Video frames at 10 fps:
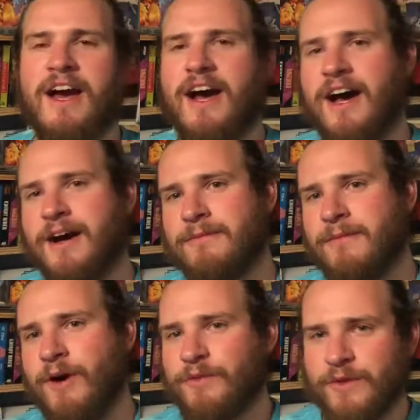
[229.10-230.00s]

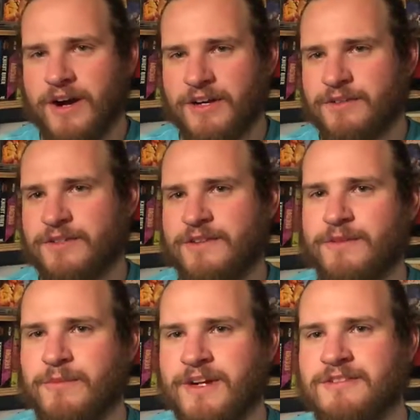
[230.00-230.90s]
Over 100
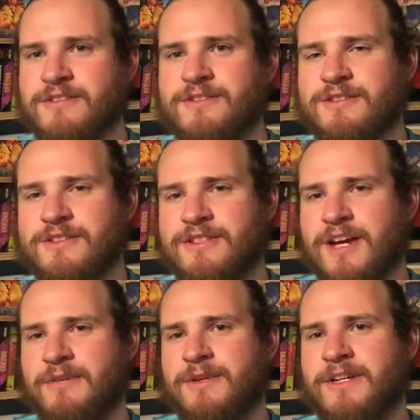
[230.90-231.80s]
different monsters to
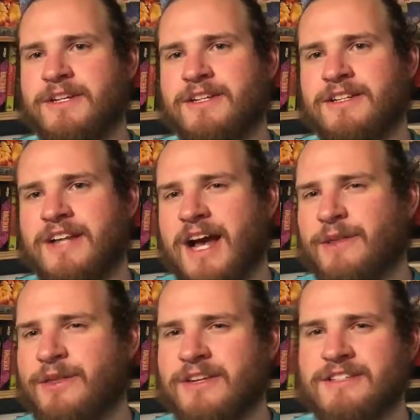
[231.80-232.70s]
summon. I
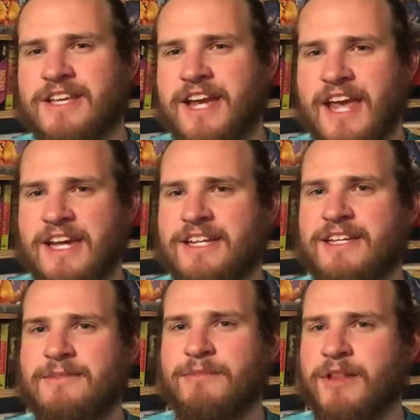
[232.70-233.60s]
think it's like
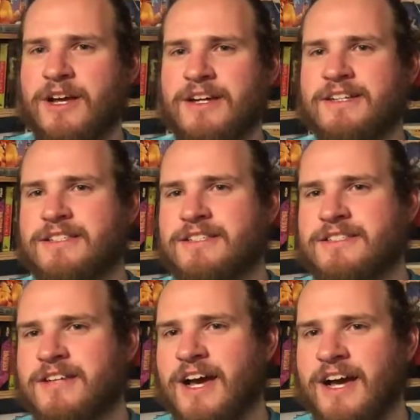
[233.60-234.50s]
80
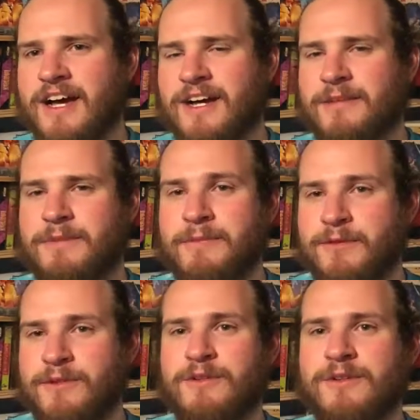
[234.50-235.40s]
plus
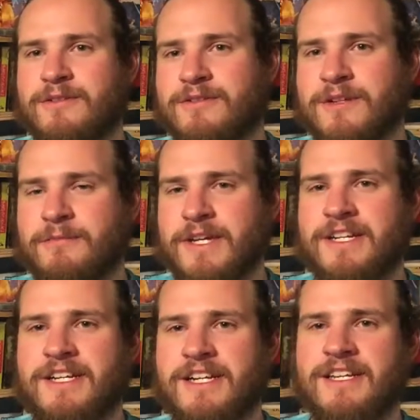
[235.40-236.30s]
people you can compete
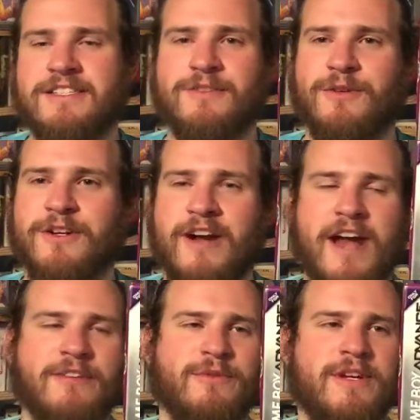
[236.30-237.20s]
against or
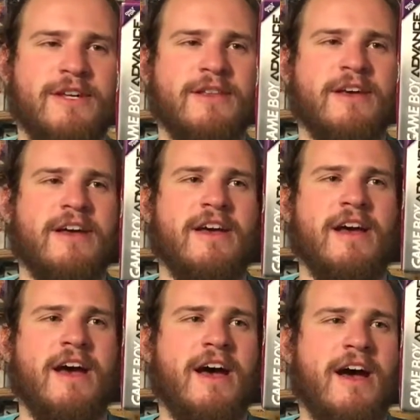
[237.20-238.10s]
interact with.
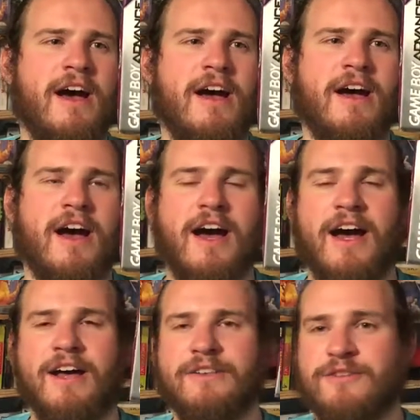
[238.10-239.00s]

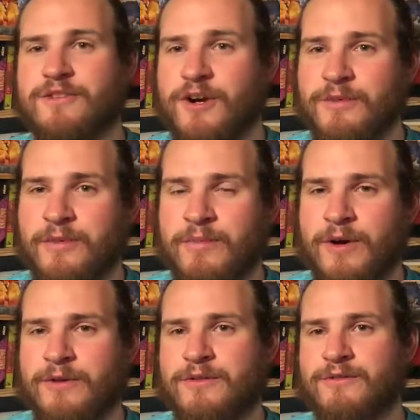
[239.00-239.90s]
There's tournament
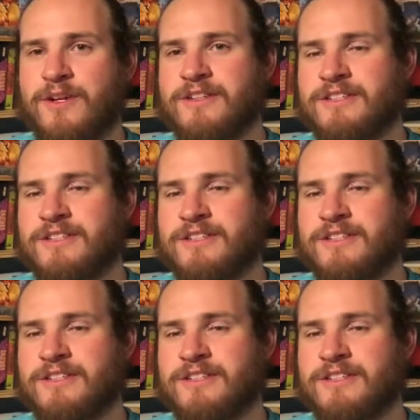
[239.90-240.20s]
mode as well